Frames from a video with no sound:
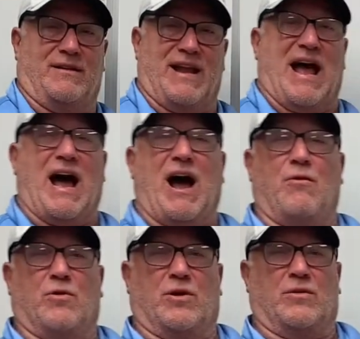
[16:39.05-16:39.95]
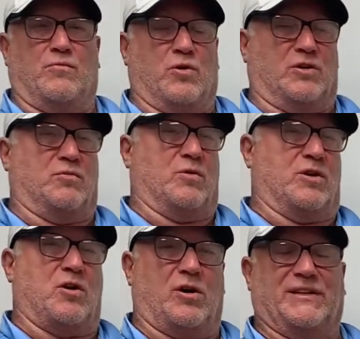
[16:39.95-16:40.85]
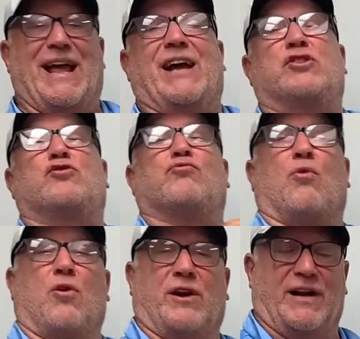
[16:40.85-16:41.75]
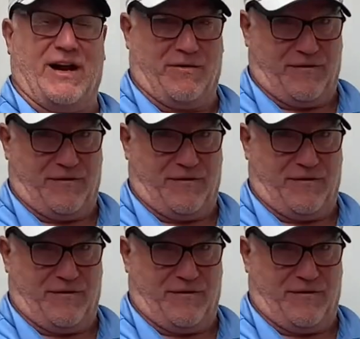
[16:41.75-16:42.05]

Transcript: Now we're called the extraordinary